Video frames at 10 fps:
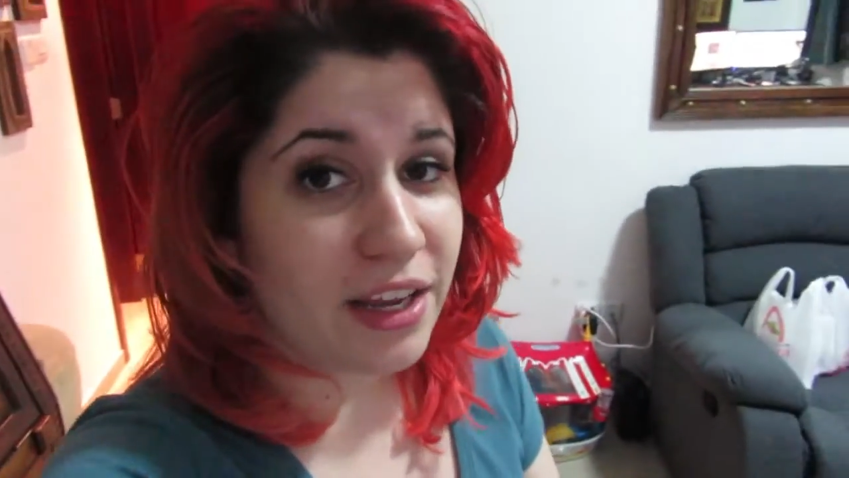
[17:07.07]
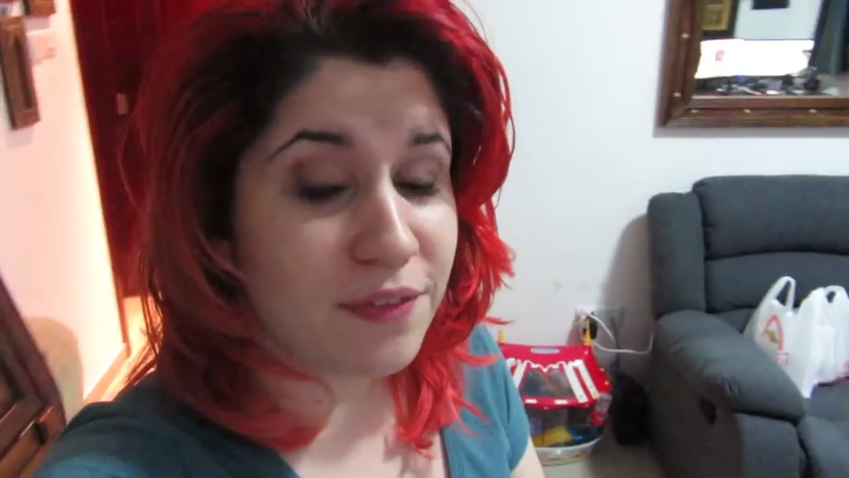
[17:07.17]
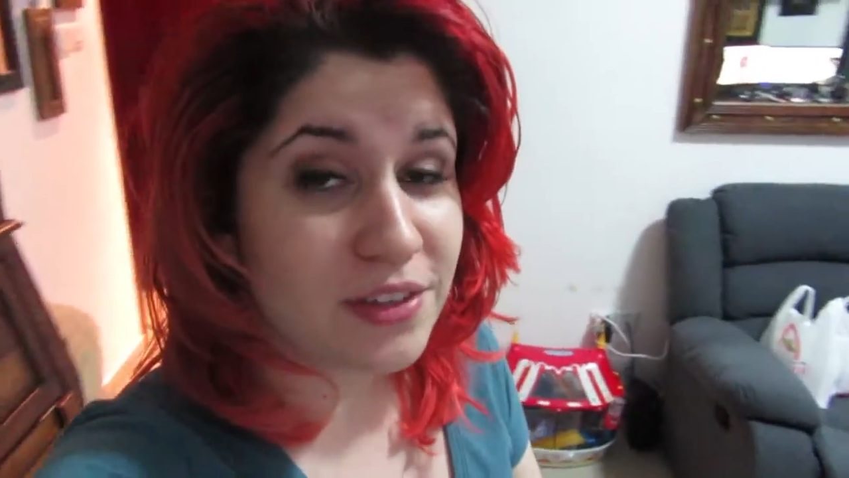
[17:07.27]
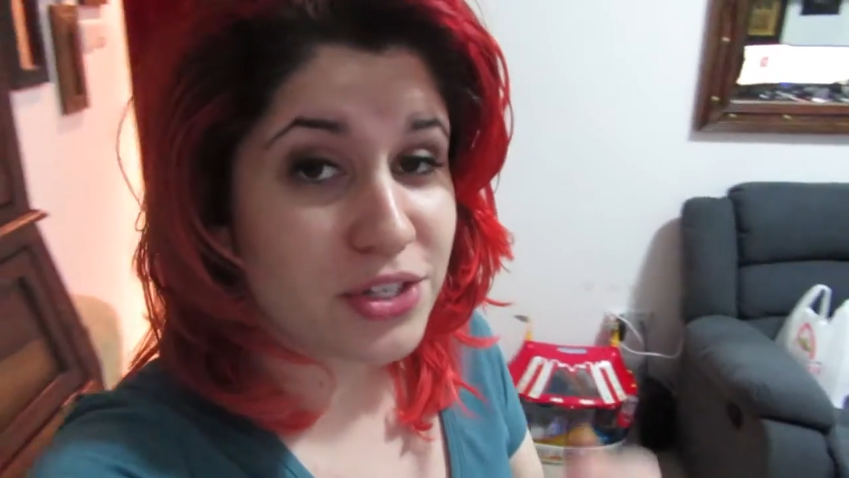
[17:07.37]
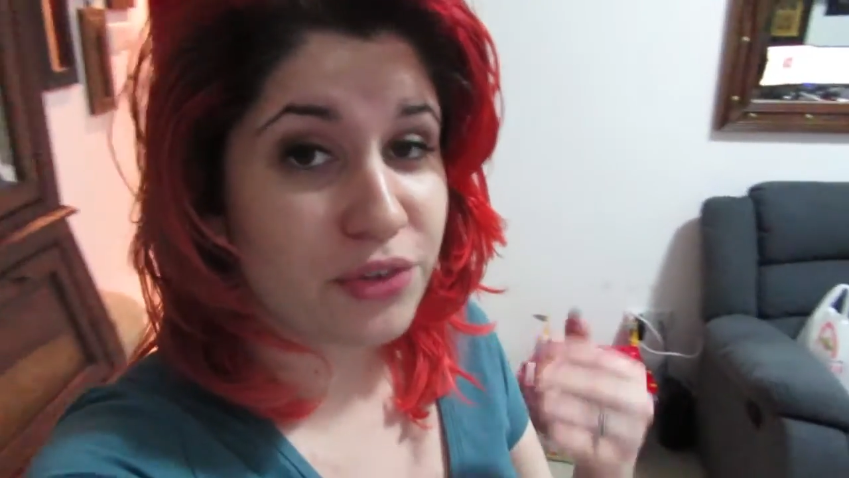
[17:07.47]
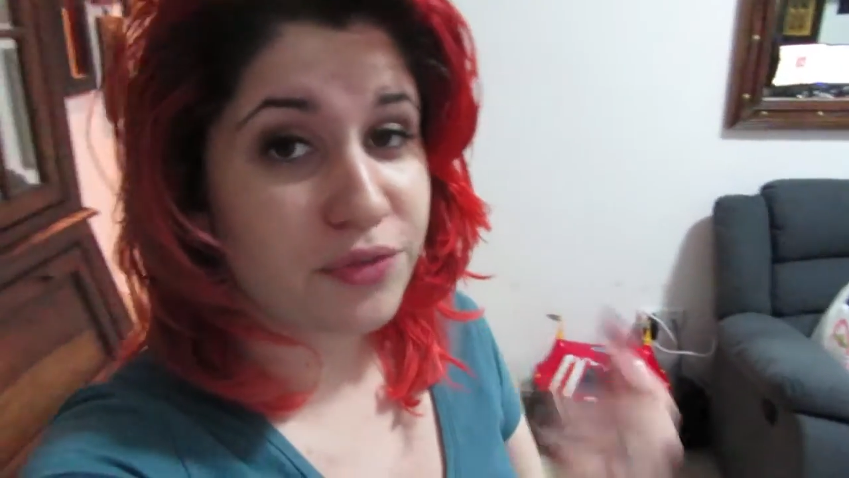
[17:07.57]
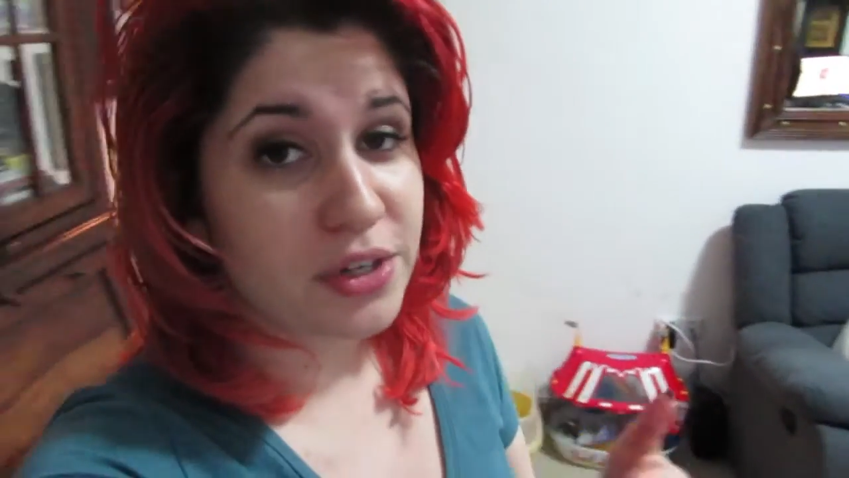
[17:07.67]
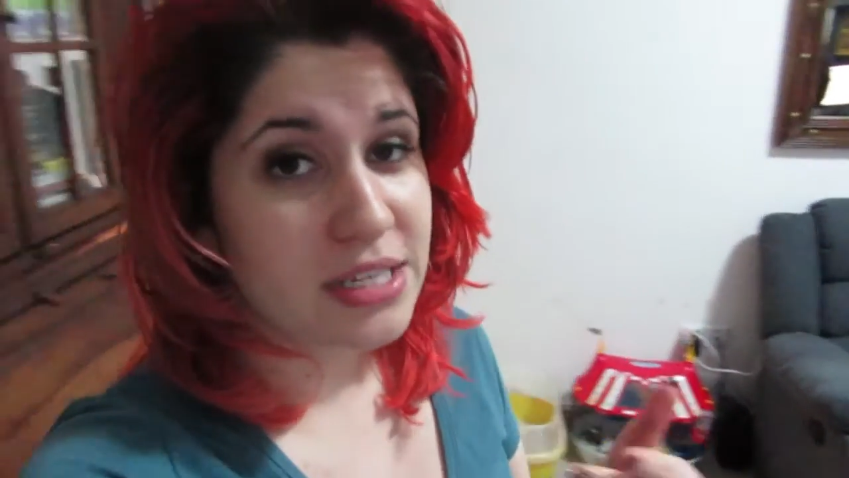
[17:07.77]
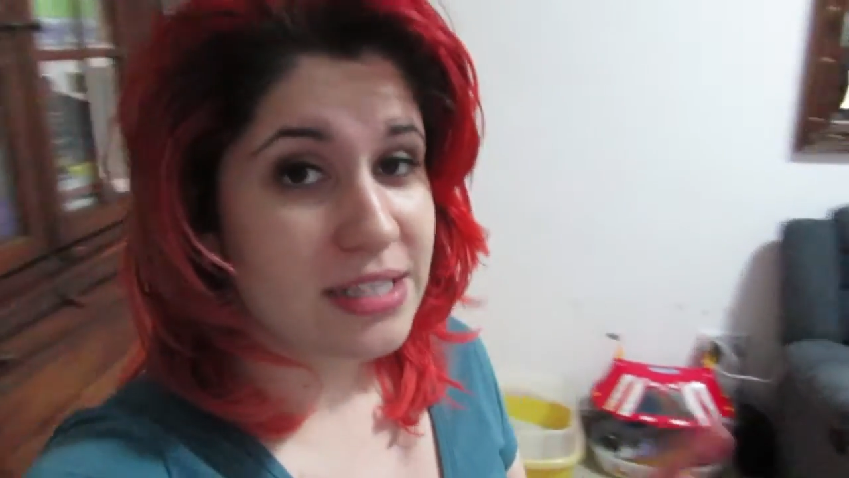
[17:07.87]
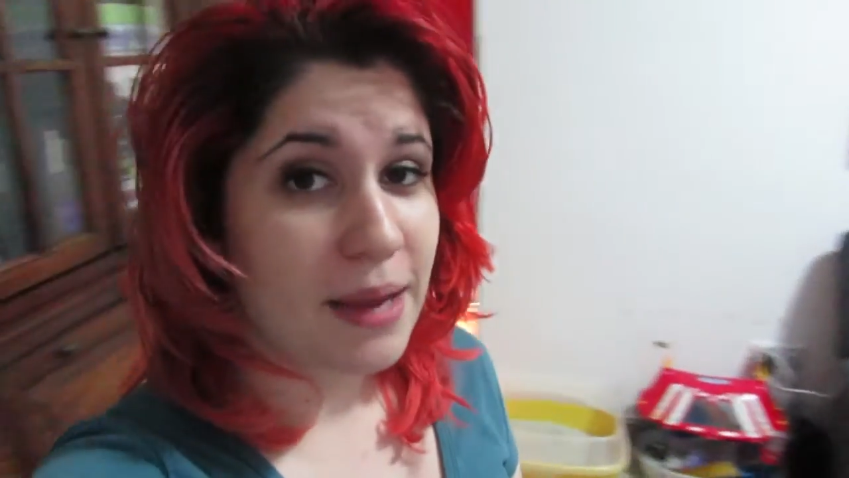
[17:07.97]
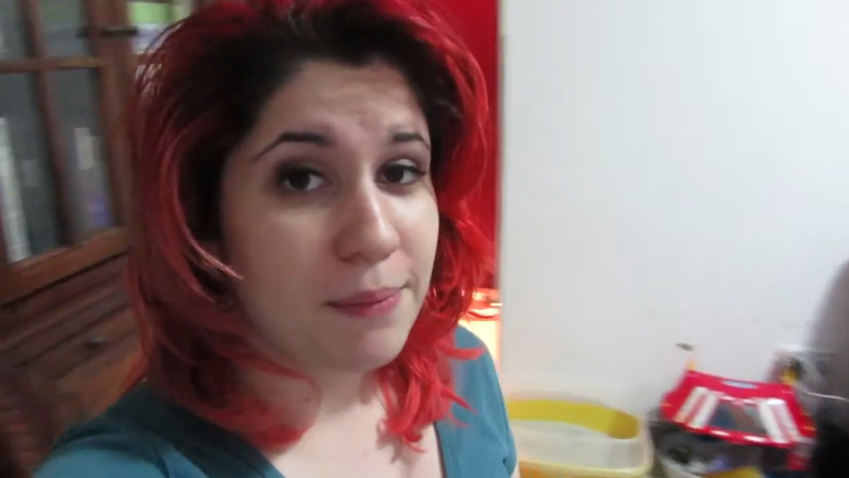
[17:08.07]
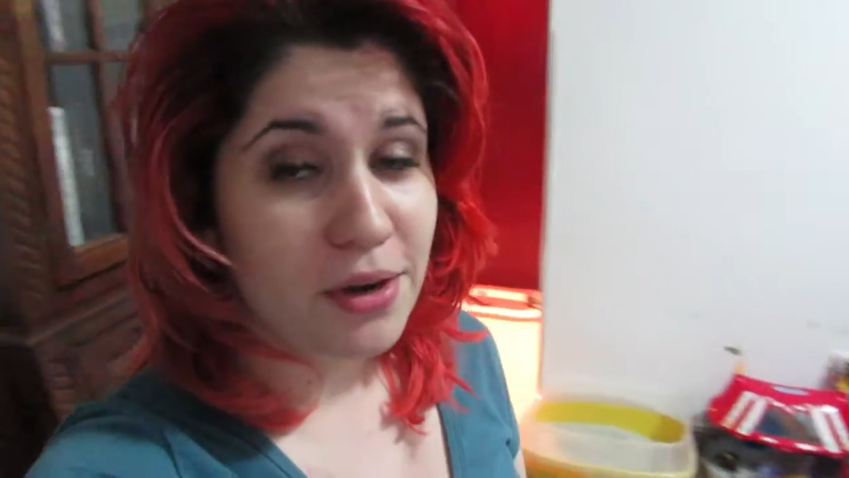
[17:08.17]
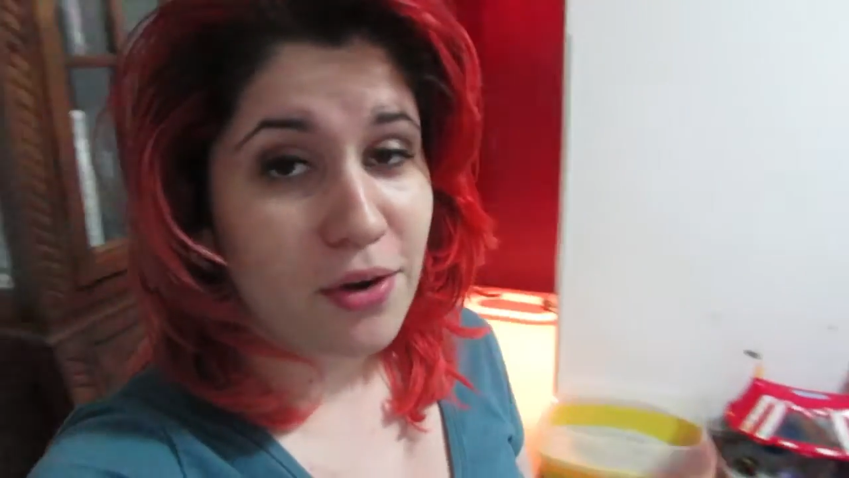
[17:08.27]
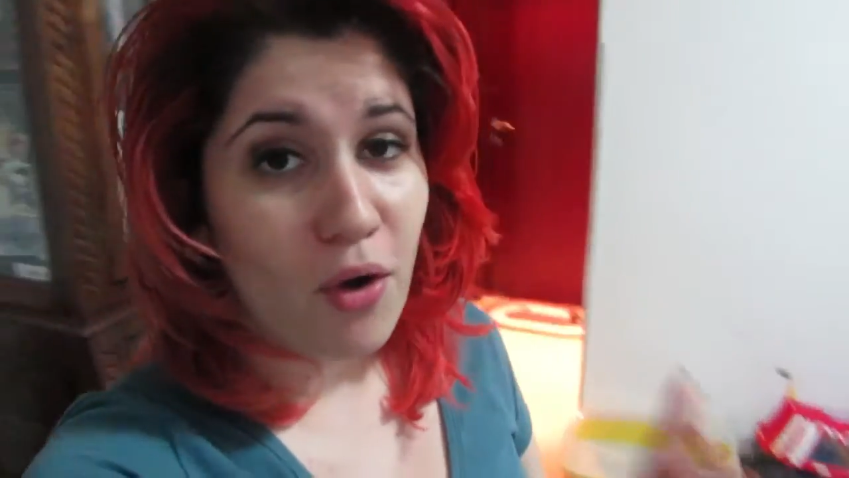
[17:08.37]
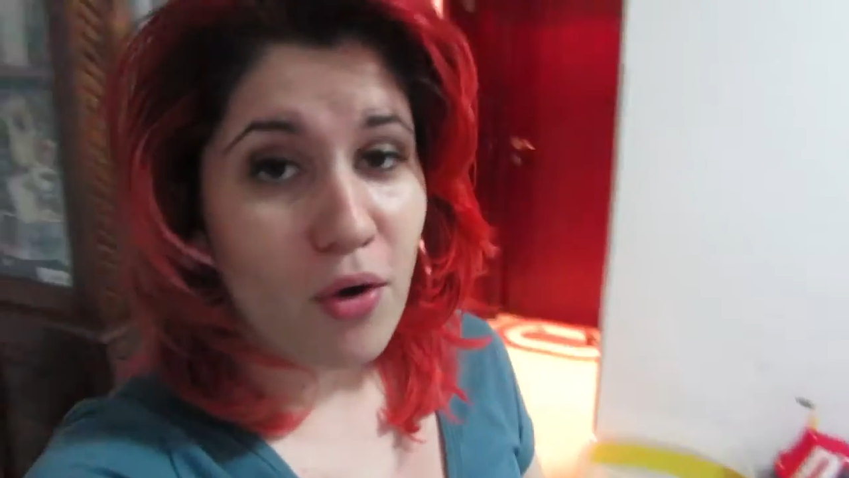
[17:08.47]
If it's your first time
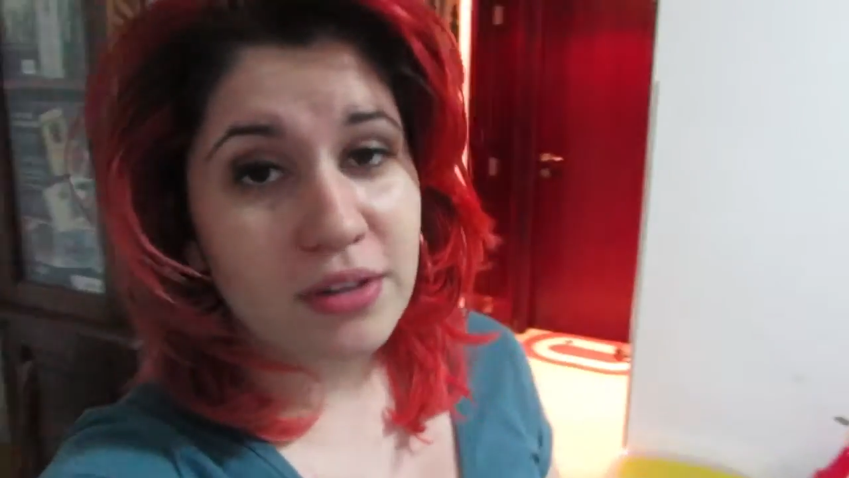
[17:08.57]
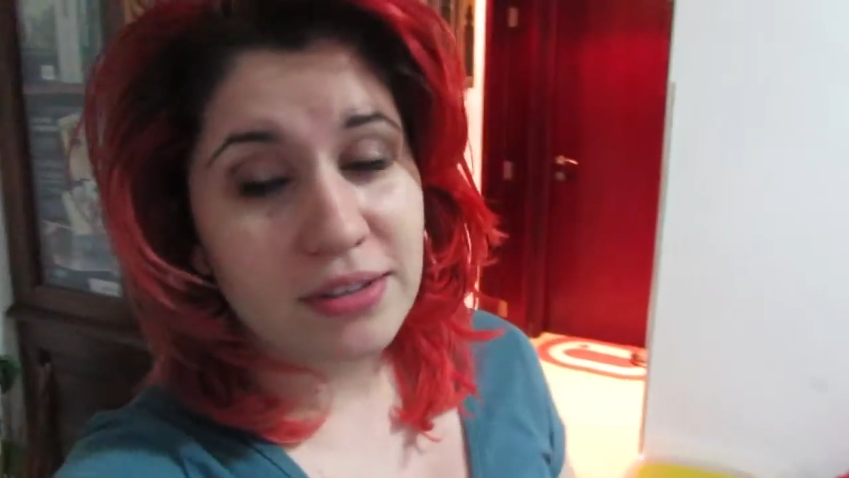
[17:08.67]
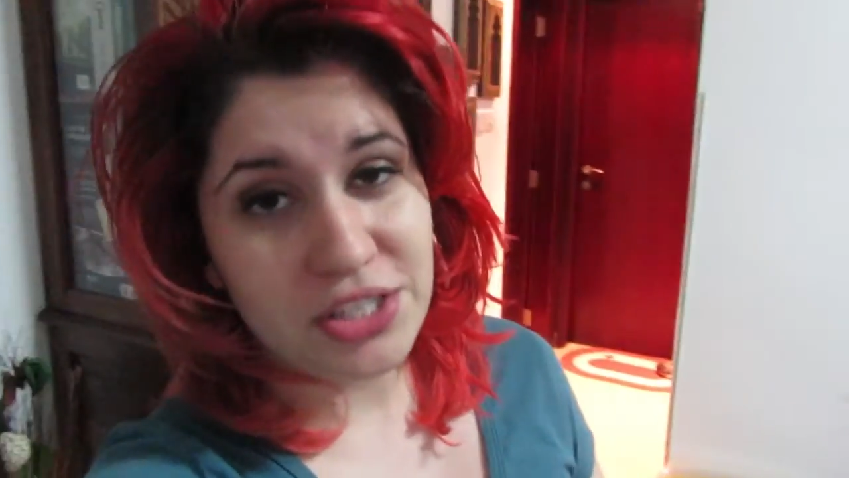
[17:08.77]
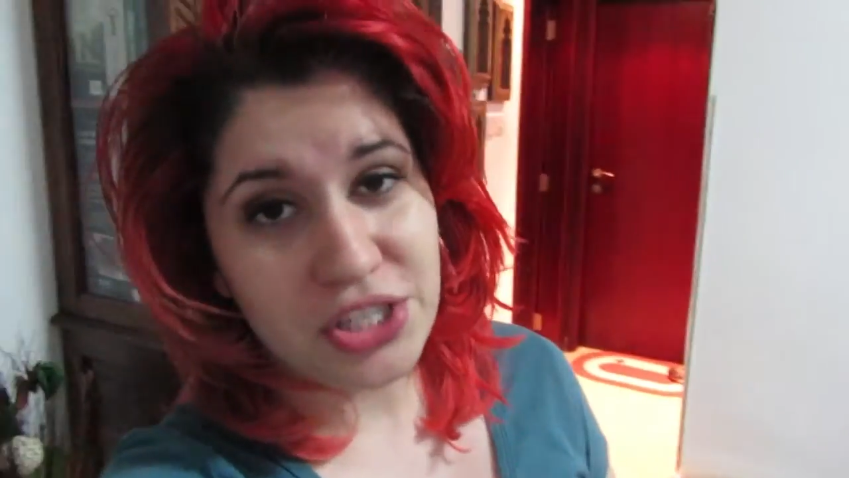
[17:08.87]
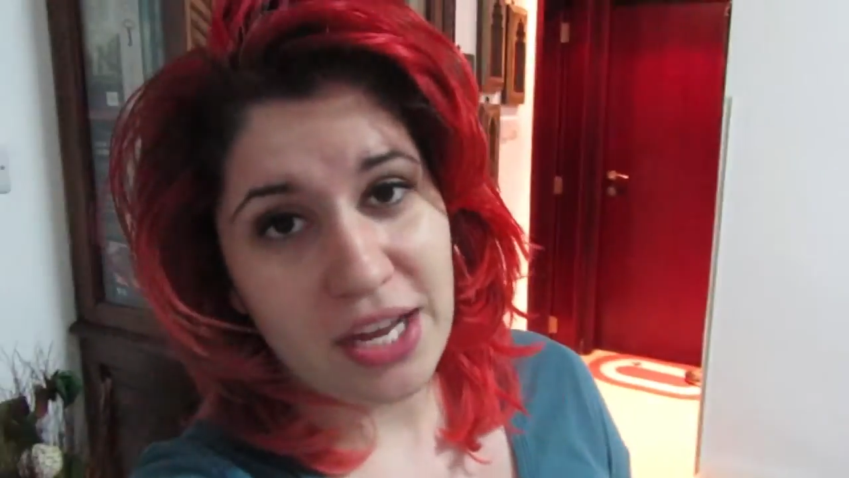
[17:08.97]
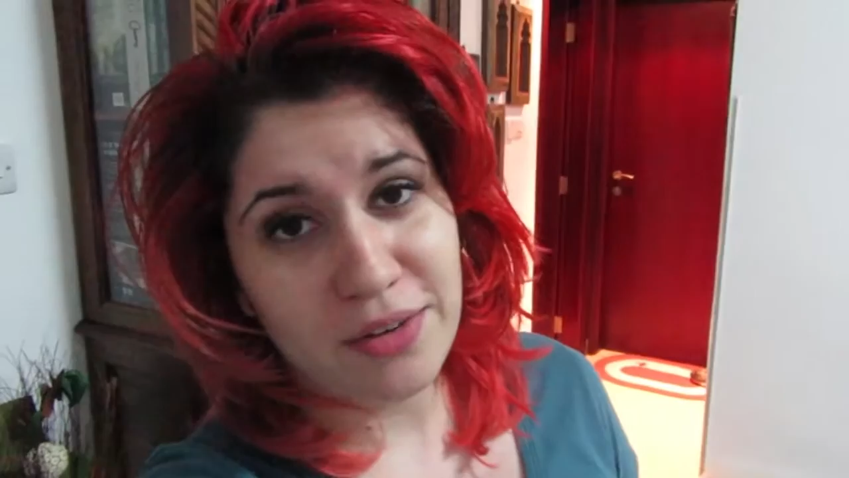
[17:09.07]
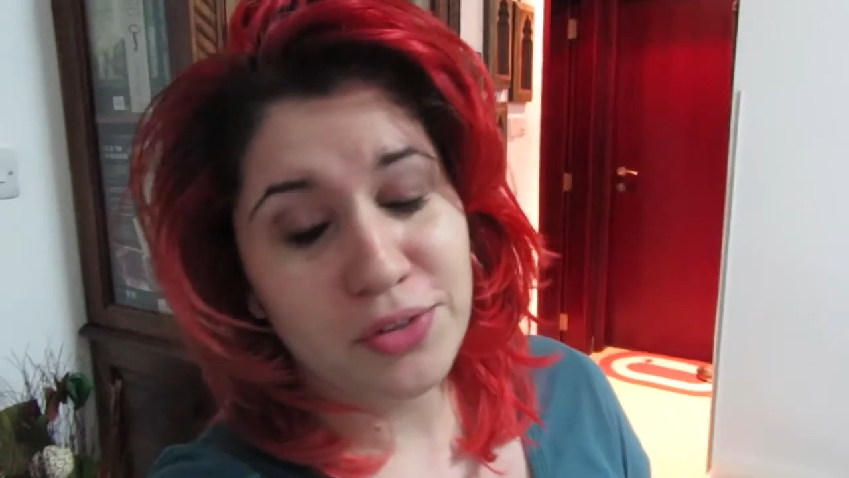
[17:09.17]
here on the channel,